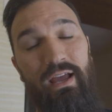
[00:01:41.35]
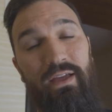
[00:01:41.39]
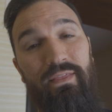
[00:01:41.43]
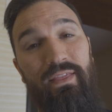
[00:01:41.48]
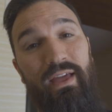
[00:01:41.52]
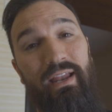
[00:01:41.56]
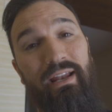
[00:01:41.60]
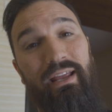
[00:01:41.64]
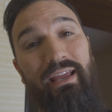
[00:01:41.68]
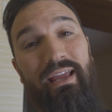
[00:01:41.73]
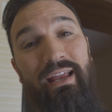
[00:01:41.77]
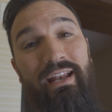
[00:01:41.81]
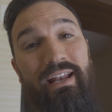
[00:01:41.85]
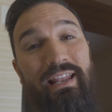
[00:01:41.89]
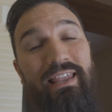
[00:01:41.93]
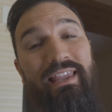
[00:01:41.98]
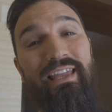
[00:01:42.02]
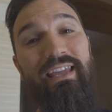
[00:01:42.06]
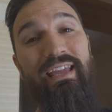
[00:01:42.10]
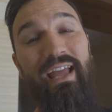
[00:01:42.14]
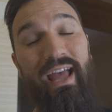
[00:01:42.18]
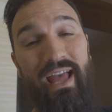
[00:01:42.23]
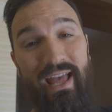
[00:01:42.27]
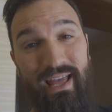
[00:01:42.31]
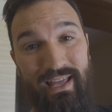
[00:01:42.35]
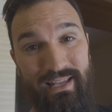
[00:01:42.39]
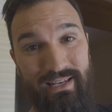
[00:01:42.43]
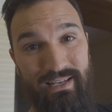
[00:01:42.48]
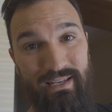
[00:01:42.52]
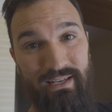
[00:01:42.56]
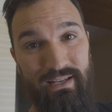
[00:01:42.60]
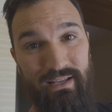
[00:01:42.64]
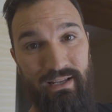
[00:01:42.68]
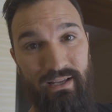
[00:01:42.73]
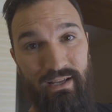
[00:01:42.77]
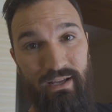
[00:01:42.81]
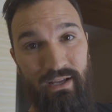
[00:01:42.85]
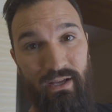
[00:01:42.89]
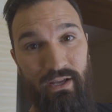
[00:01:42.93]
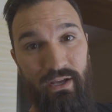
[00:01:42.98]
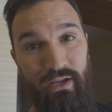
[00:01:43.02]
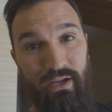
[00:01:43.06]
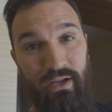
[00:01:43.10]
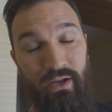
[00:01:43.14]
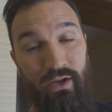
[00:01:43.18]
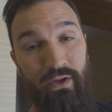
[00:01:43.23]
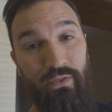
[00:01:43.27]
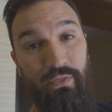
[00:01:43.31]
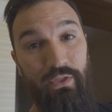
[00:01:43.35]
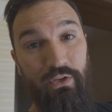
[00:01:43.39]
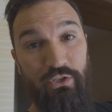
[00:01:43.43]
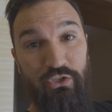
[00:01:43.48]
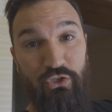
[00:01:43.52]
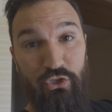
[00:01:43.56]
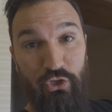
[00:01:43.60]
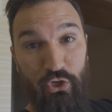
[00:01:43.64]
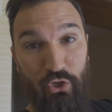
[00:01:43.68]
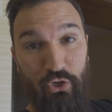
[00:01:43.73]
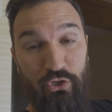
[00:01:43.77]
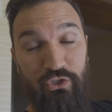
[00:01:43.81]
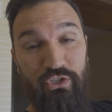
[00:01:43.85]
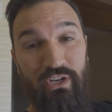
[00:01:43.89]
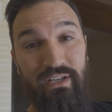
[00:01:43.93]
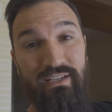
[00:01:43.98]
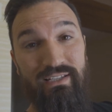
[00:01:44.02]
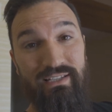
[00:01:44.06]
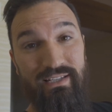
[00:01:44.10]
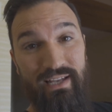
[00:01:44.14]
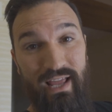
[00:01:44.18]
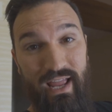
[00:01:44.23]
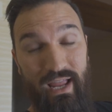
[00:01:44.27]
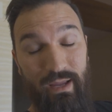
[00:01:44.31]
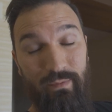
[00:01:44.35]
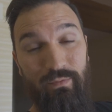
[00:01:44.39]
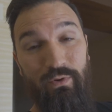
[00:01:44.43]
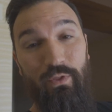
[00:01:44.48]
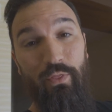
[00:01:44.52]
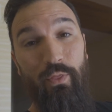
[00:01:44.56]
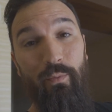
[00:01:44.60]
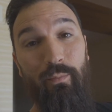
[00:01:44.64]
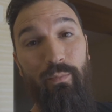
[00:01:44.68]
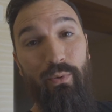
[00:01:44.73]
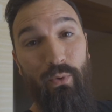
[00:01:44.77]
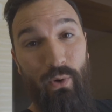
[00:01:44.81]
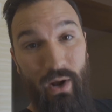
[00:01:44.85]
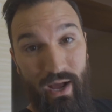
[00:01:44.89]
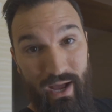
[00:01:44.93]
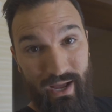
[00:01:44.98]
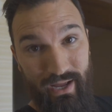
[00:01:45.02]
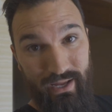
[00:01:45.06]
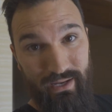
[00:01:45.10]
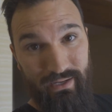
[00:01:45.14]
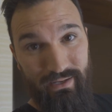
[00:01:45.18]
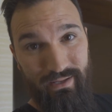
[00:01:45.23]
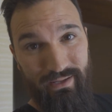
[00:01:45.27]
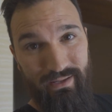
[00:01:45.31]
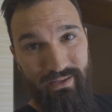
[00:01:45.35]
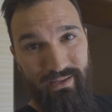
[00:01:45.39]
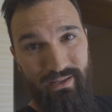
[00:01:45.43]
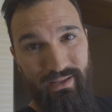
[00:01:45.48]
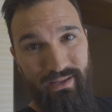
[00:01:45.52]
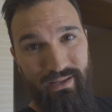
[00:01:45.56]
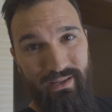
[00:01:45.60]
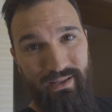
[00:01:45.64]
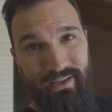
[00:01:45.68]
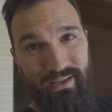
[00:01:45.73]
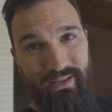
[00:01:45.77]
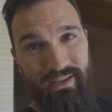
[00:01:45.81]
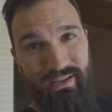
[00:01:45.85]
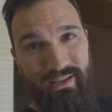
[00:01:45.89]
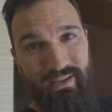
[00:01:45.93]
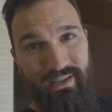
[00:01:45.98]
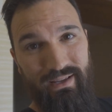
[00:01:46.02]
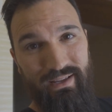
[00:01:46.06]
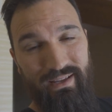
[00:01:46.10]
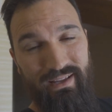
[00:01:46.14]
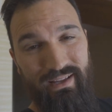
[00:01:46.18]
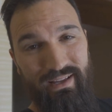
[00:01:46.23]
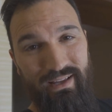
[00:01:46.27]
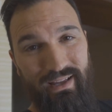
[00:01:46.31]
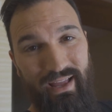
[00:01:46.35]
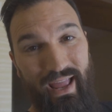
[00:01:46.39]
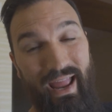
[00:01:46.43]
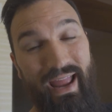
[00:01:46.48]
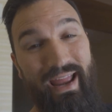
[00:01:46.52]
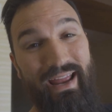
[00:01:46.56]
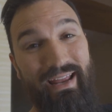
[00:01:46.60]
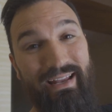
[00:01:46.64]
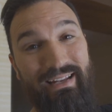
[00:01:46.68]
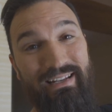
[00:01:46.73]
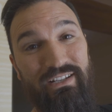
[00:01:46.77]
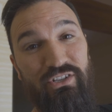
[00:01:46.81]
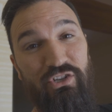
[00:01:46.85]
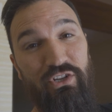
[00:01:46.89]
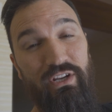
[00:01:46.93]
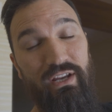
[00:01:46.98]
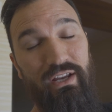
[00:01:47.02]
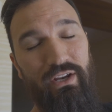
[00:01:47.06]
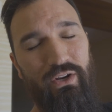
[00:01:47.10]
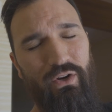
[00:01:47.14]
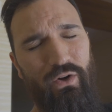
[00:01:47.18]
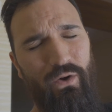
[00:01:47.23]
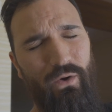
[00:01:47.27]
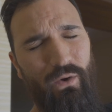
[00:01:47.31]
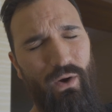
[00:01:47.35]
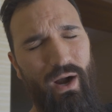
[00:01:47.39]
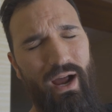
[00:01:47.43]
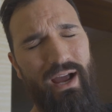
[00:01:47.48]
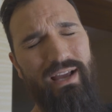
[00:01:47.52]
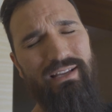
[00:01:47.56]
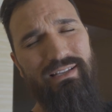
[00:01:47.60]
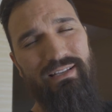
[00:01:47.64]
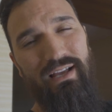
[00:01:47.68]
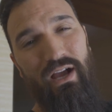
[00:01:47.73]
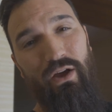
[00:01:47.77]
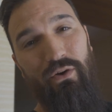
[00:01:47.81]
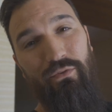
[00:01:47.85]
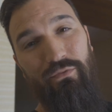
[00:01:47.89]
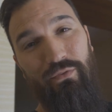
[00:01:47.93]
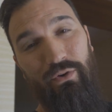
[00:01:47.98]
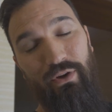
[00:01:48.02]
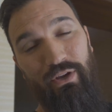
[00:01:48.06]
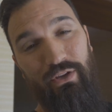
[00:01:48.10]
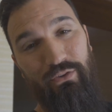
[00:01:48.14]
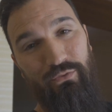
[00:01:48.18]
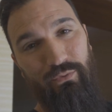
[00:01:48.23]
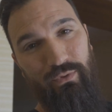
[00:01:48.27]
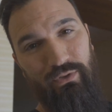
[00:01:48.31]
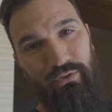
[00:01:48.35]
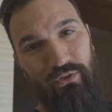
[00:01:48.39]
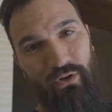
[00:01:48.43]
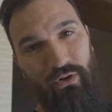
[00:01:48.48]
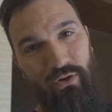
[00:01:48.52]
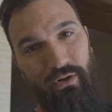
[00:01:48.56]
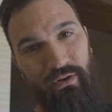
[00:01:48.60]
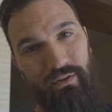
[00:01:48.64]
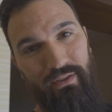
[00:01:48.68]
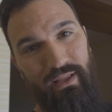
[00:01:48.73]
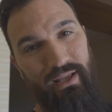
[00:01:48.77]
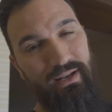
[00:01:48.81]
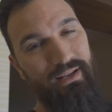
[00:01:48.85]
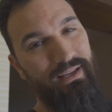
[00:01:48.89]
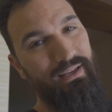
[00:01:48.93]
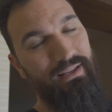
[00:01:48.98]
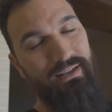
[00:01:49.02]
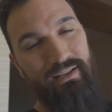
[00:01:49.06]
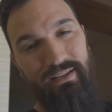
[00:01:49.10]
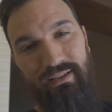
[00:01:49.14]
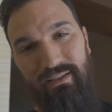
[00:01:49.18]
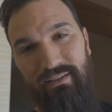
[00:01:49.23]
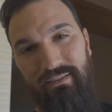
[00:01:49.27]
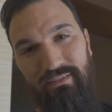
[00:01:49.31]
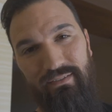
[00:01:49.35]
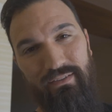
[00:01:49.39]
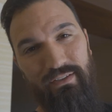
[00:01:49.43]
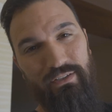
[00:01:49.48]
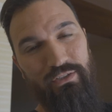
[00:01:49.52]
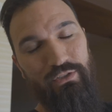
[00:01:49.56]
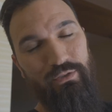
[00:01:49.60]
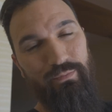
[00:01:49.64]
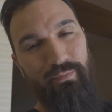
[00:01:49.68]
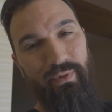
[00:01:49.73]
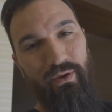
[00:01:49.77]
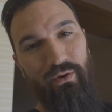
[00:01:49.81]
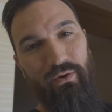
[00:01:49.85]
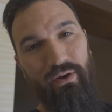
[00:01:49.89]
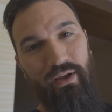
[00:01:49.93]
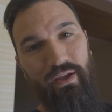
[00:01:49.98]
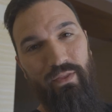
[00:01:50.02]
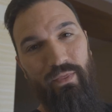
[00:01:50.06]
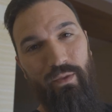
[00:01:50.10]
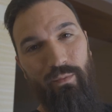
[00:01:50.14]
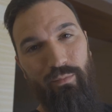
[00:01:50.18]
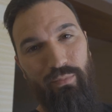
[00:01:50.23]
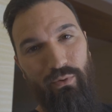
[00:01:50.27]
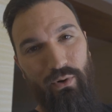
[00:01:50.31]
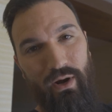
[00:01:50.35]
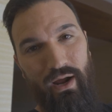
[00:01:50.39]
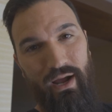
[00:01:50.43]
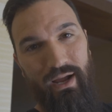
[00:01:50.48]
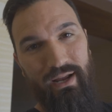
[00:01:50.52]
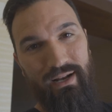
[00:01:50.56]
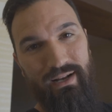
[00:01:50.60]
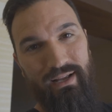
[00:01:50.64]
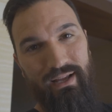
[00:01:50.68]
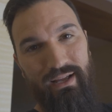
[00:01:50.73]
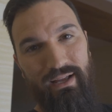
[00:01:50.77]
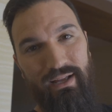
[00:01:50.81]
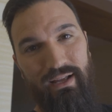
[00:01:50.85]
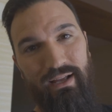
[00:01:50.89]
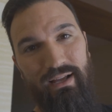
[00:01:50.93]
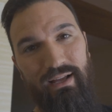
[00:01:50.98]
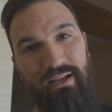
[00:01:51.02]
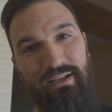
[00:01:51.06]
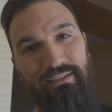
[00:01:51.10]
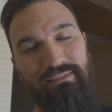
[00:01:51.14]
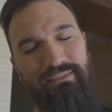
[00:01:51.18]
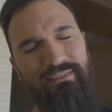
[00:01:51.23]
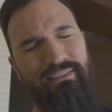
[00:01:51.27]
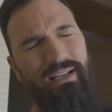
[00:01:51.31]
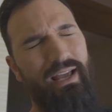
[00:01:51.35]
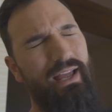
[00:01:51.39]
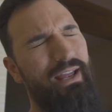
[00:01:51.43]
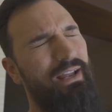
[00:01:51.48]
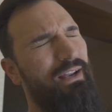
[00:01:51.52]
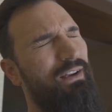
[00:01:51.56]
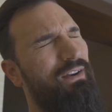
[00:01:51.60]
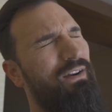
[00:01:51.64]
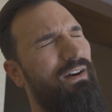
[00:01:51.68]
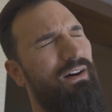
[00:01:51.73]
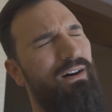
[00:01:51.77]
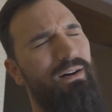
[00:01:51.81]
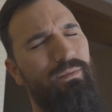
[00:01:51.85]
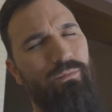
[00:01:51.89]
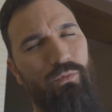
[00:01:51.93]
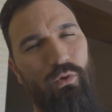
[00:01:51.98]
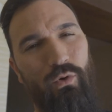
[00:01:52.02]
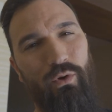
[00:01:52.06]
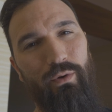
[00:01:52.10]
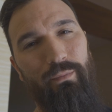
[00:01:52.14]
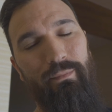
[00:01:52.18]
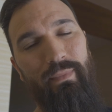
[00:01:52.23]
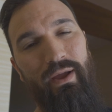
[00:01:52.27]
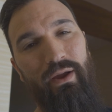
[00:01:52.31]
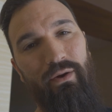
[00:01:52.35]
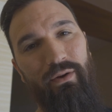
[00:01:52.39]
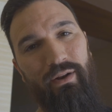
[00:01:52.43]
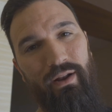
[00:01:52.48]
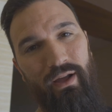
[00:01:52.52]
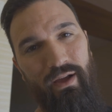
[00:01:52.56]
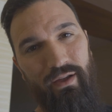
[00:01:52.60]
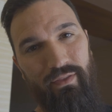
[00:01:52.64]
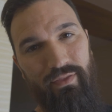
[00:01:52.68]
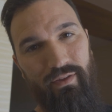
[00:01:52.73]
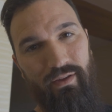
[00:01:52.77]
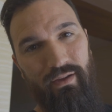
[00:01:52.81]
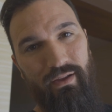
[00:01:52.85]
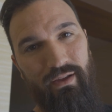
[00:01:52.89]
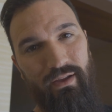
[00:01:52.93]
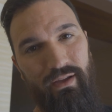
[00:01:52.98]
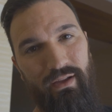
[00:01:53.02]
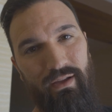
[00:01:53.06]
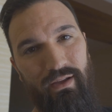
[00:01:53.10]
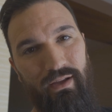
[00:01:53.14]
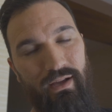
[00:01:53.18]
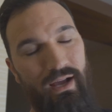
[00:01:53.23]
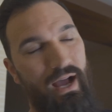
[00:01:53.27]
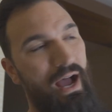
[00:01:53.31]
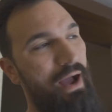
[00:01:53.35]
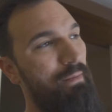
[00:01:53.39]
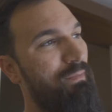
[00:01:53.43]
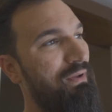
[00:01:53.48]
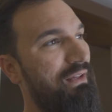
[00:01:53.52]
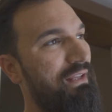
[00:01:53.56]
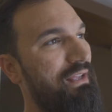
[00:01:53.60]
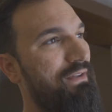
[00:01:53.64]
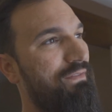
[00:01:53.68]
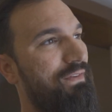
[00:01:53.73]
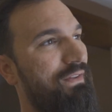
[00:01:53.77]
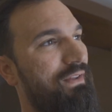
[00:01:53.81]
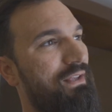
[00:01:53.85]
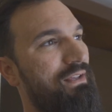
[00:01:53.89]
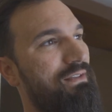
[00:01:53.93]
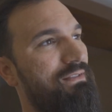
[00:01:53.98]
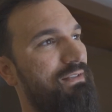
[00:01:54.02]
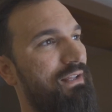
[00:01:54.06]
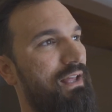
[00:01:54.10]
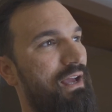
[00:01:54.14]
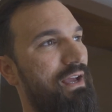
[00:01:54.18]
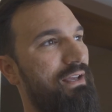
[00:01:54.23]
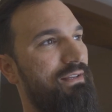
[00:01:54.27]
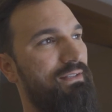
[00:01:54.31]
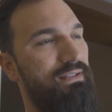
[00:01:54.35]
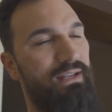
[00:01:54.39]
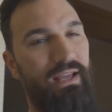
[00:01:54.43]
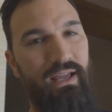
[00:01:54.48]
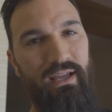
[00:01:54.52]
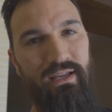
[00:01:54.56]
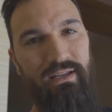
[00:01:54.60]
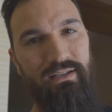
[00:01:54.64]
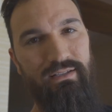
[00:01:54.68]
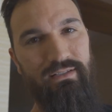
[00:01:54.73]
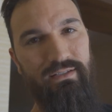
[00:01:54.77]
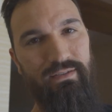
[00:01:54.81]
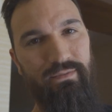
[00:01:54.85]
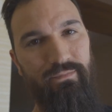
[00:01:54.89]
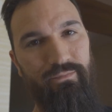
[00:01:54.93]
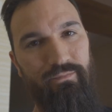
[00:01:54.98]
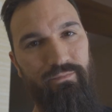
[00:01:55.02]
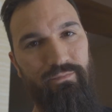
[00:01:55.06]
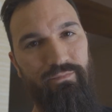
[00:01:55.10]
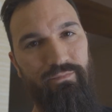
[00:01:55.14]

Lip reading: that in the end, the church is named the bride. And she cries out for his return, that it is the Spirit and the bride saying, "Come, Lord, Maranatha." I believe in these last days,